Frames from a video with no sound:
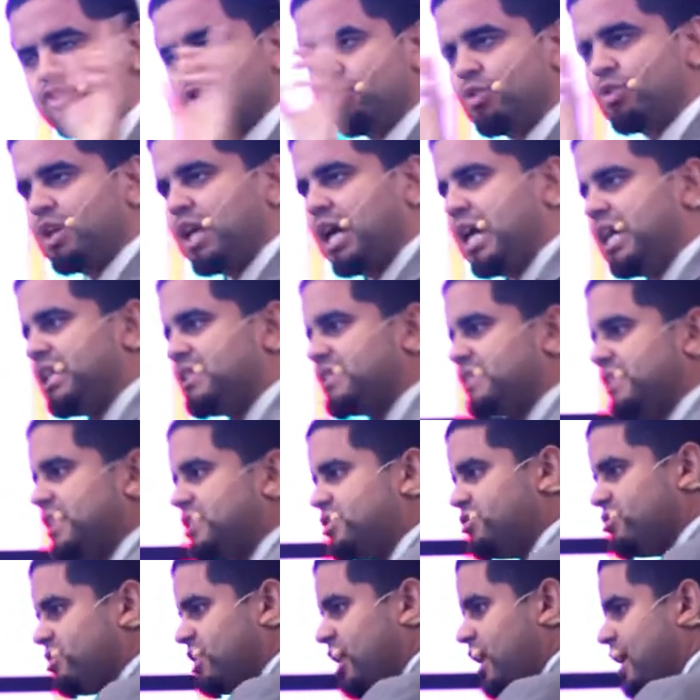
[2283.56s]
out. So God
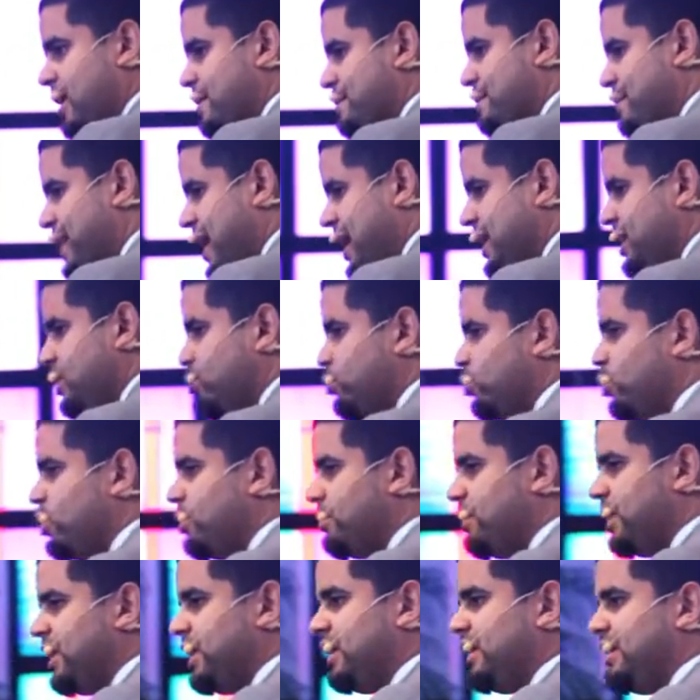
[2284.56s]
says, okay, man
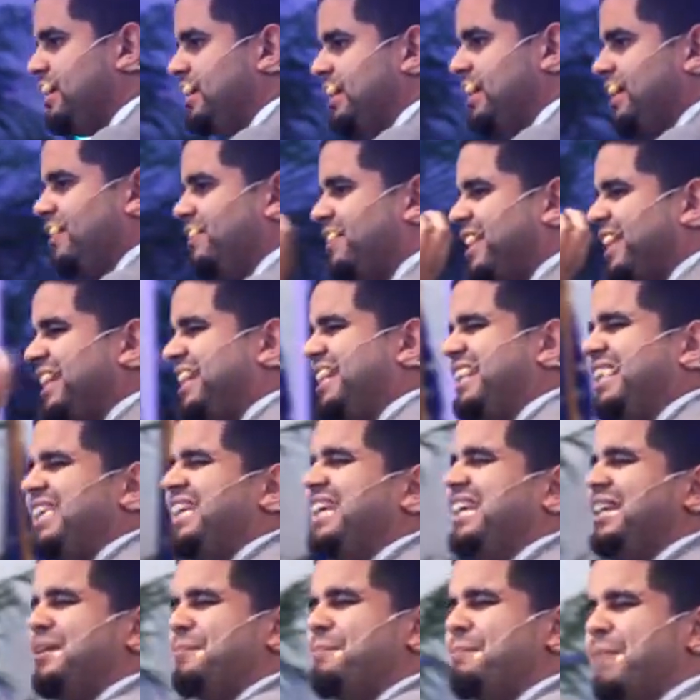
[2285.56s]
and woman, they
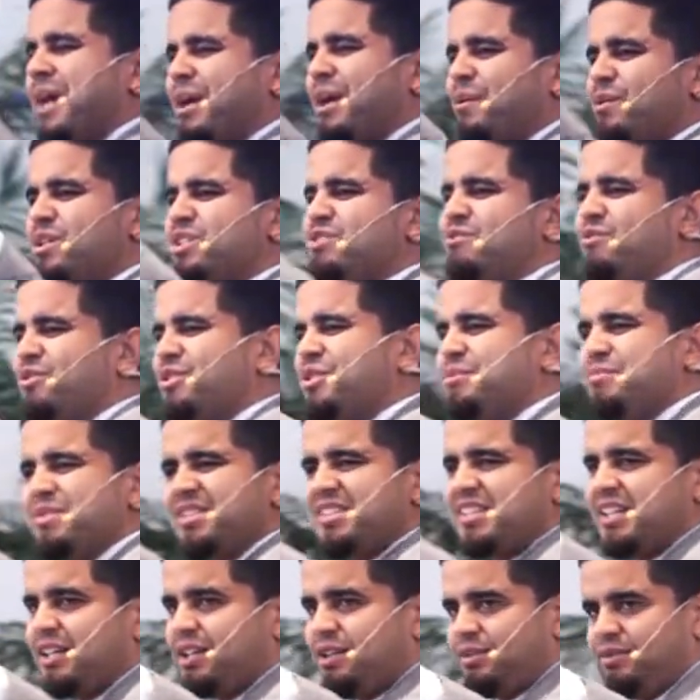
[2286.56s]
need marriage for
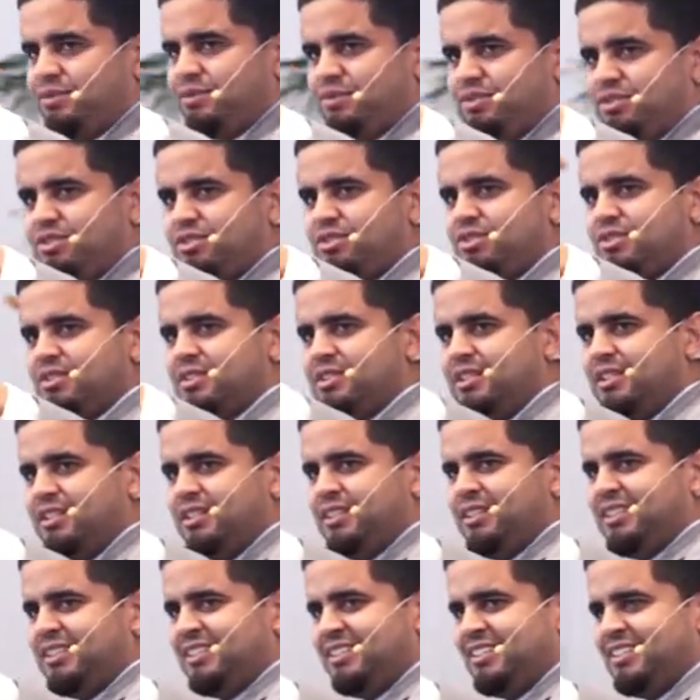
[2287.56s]
themselves.
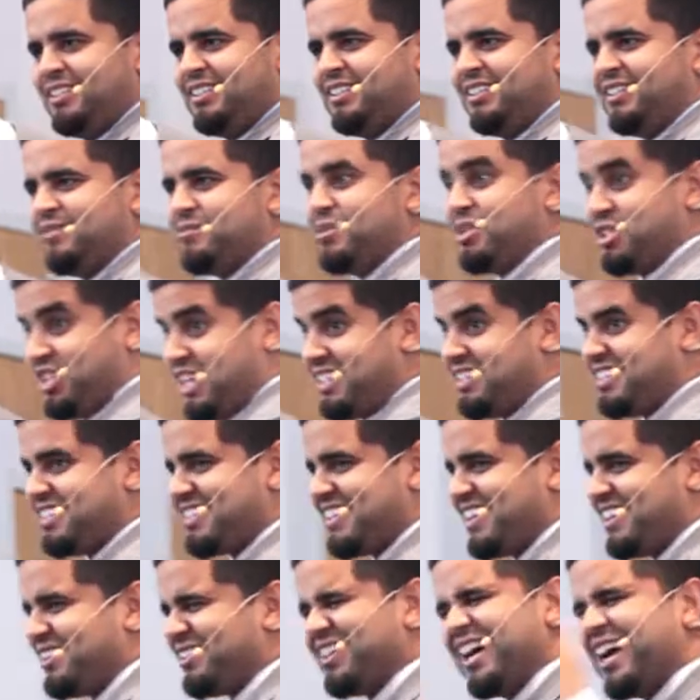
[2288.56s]
But check
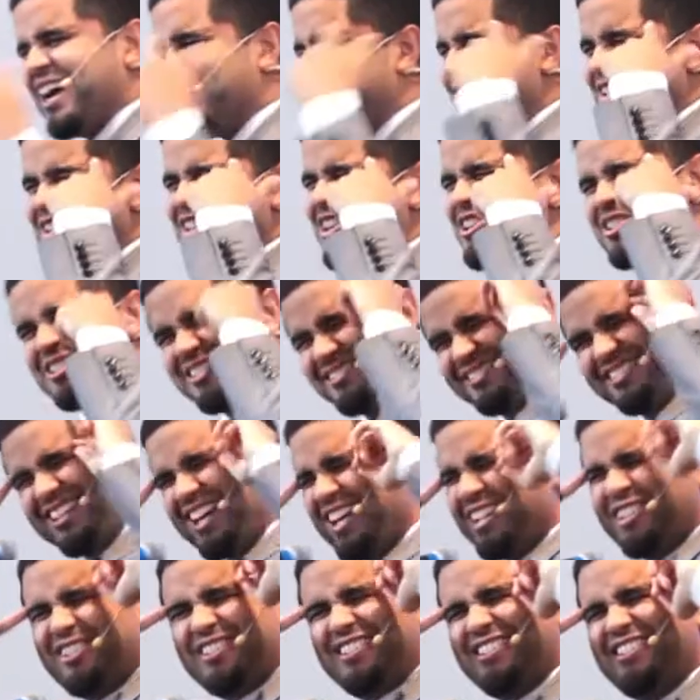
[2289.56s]
this out. God is such
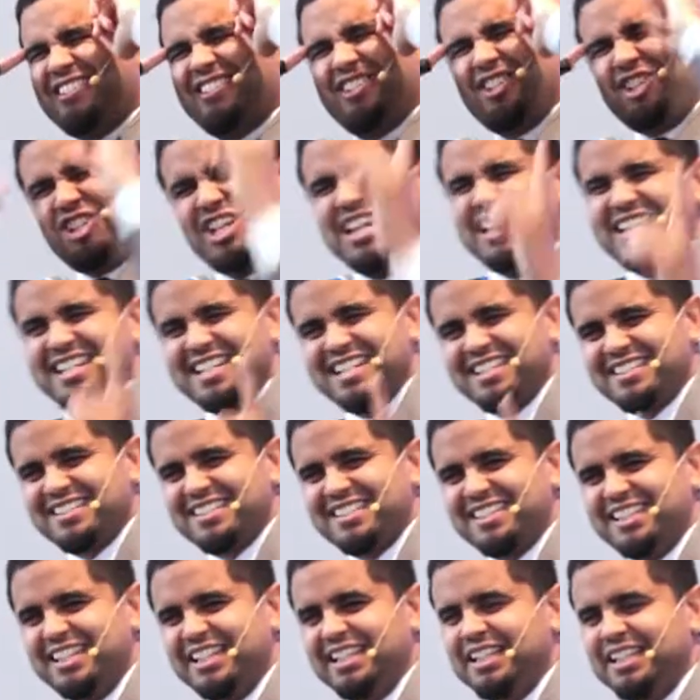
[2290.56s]
a
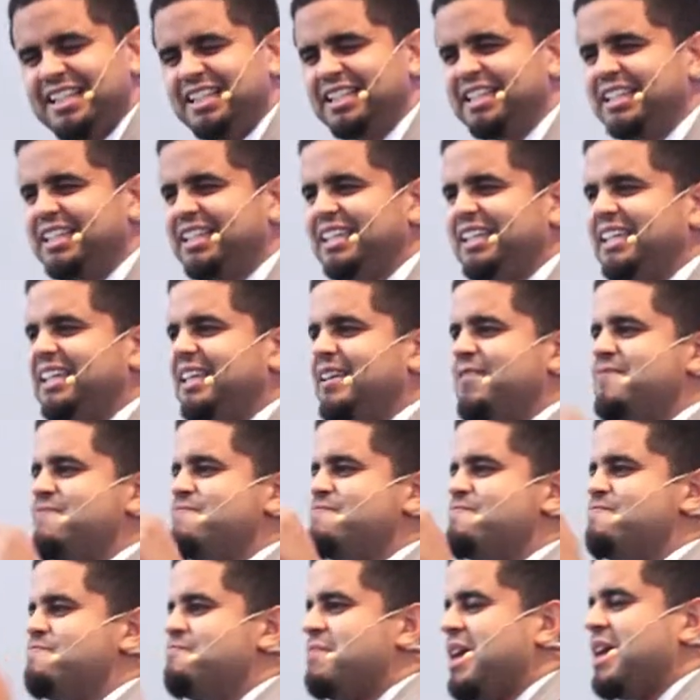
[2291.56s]
genius.
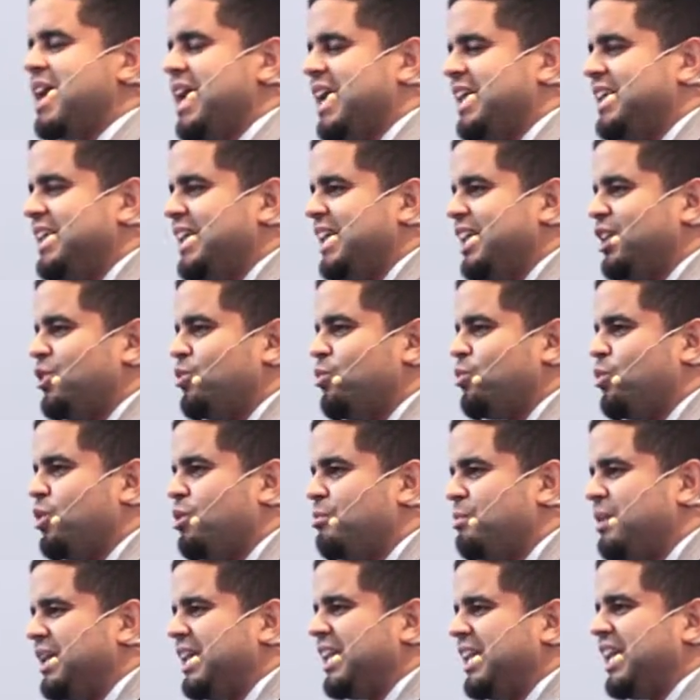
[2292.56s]
Man
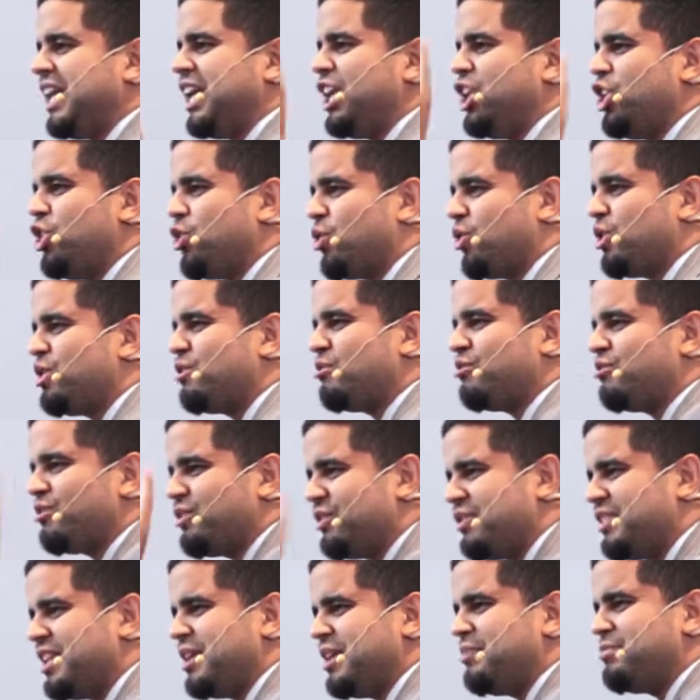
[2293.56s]
and woman, in order
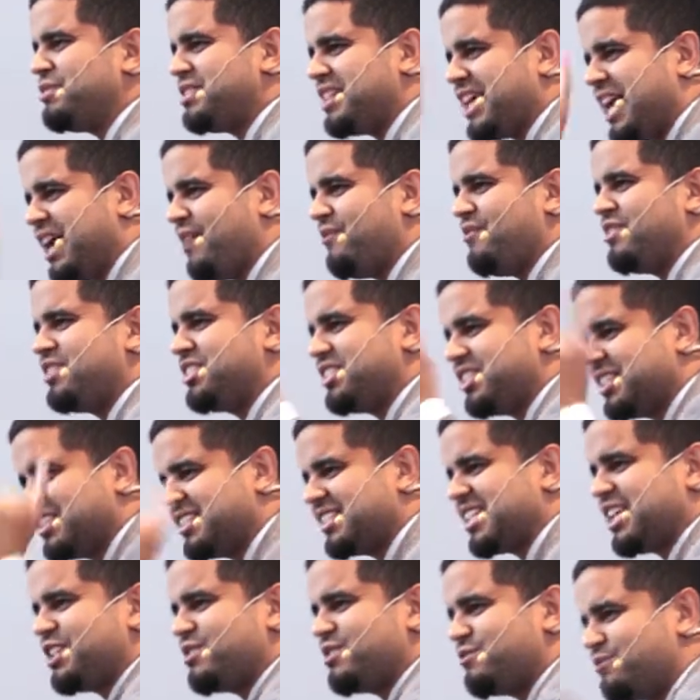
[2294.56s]
for them to have a
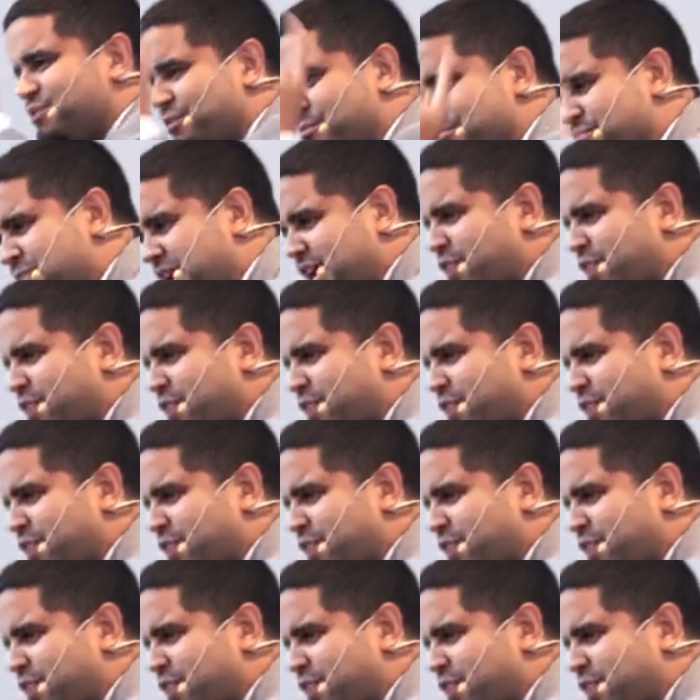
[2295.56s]
successful